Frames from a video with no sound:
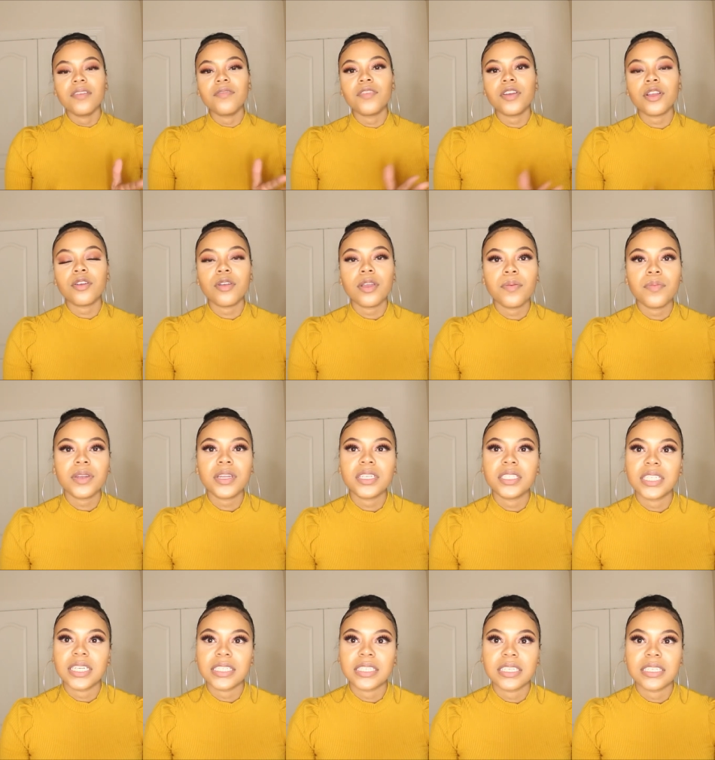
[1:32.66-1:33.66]
For
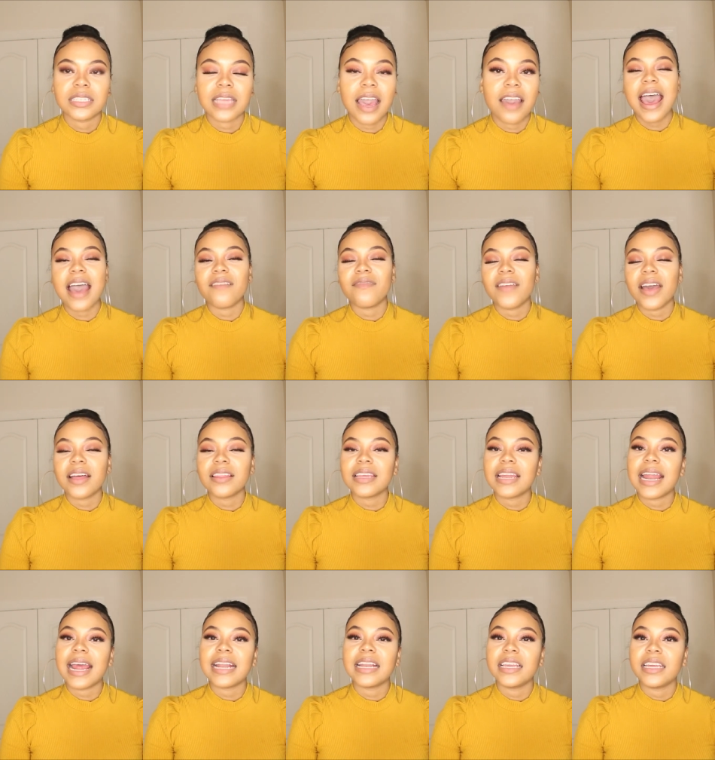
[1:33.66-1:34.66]
criminal justice, I found
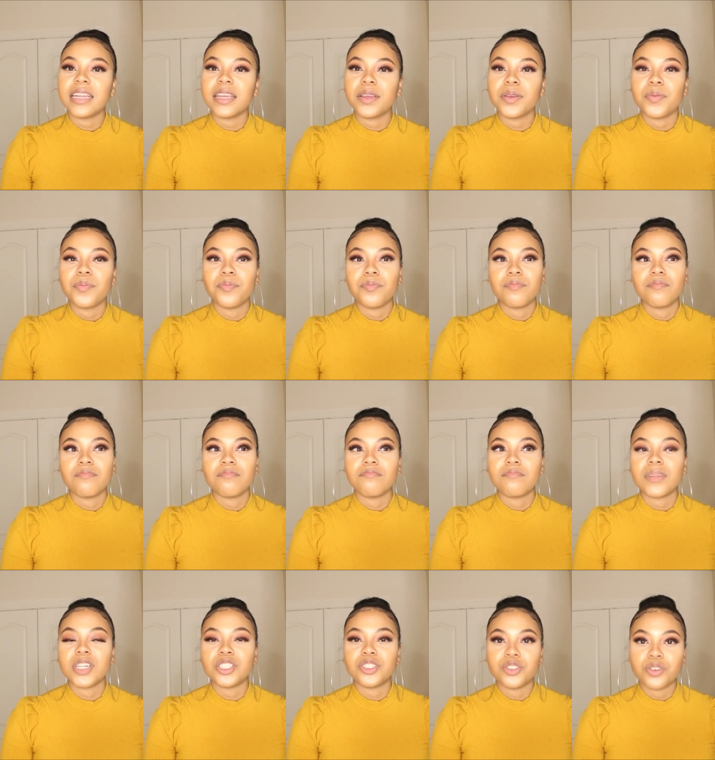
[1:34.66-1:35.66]
that I needed
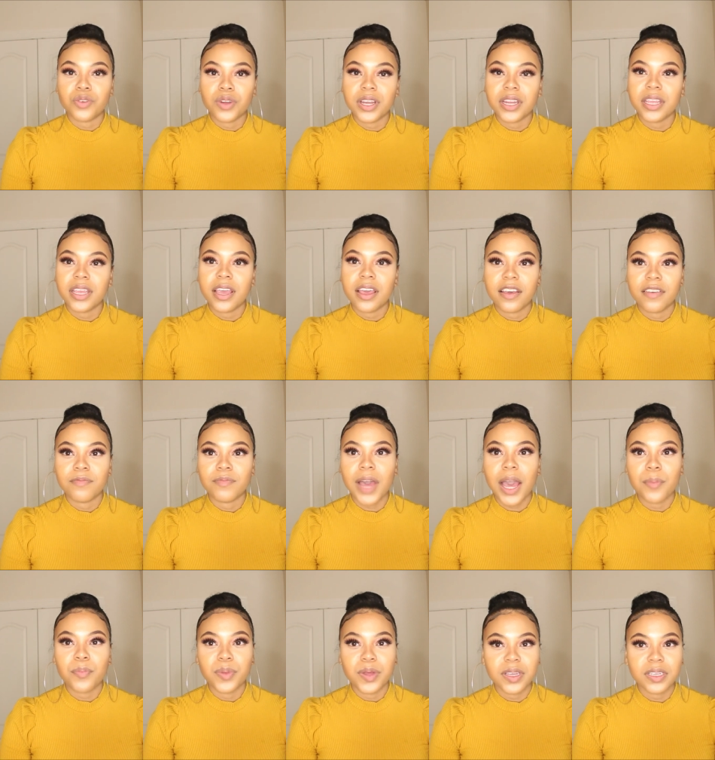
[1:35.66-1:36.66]
majority of
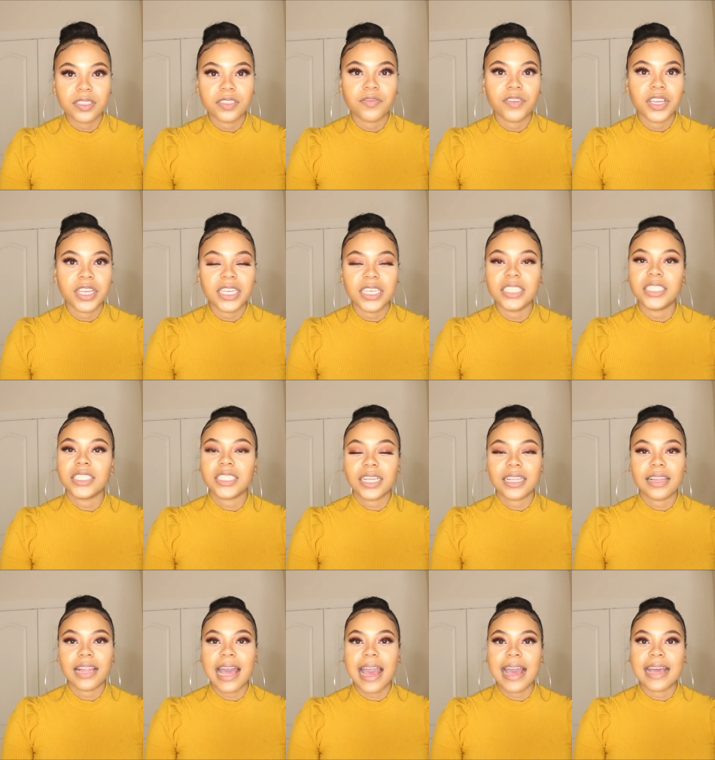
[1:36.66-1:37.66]
my books for each
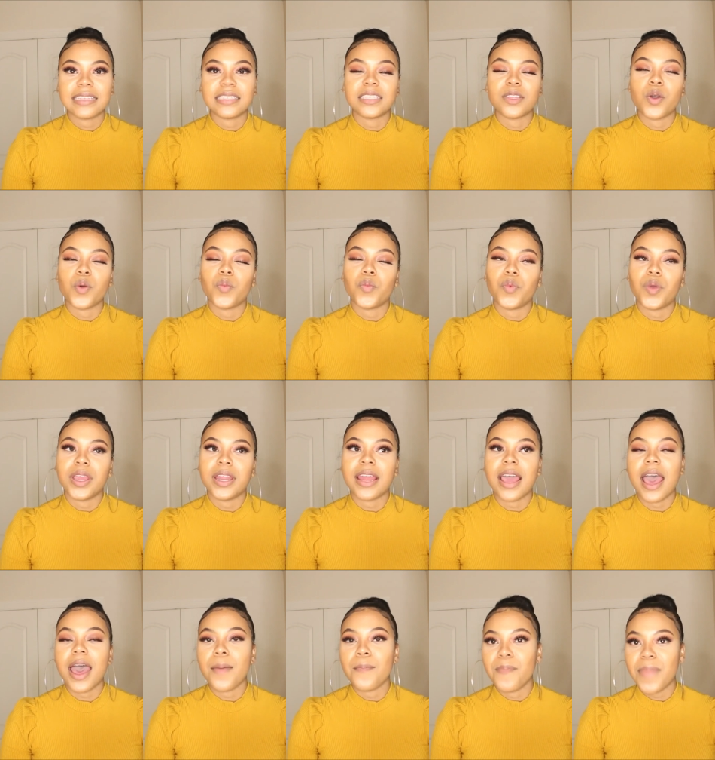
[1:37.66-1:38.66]
class
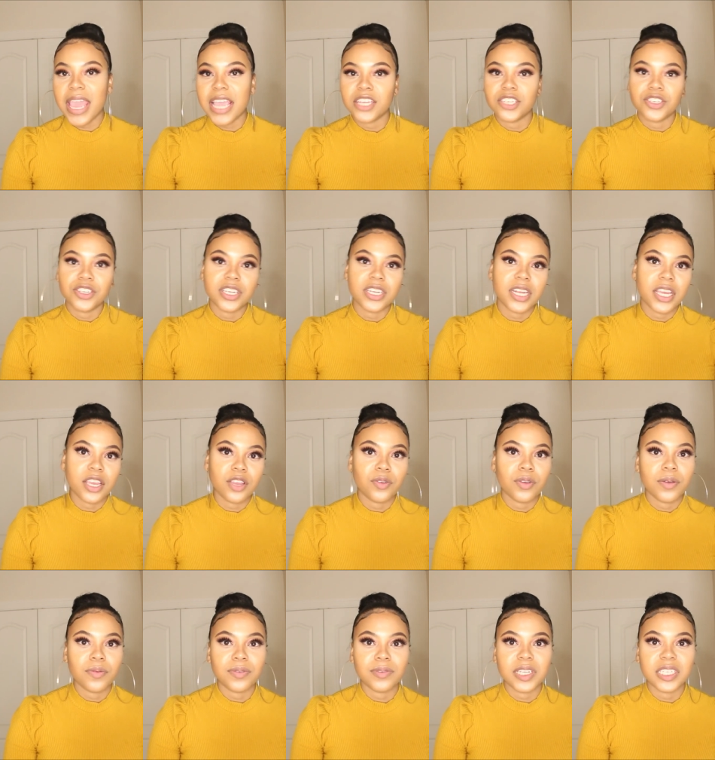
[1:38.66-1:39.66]
when majoring in
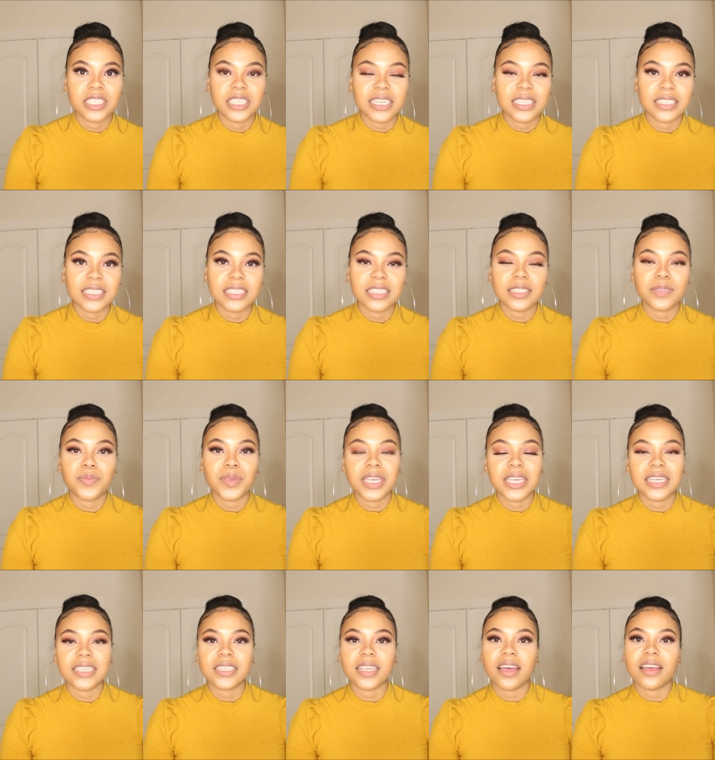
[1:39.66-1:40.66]
criminal justice,
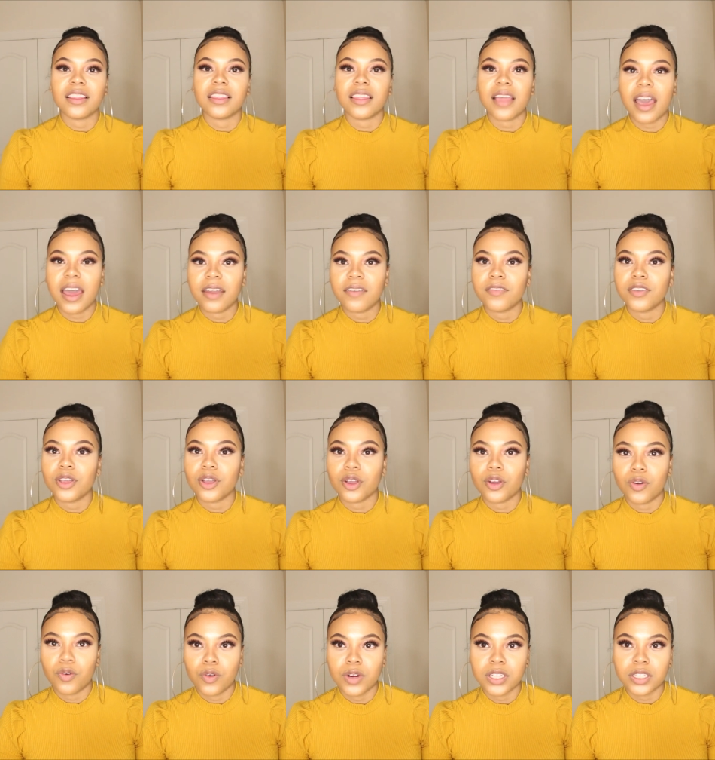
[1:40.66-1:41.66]
because a lot of your
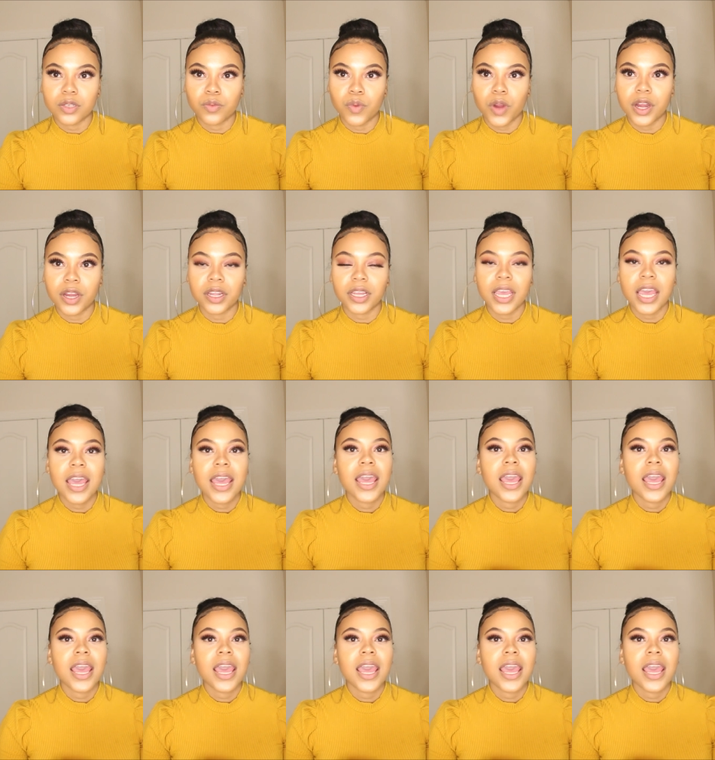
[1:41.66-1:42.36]
coursework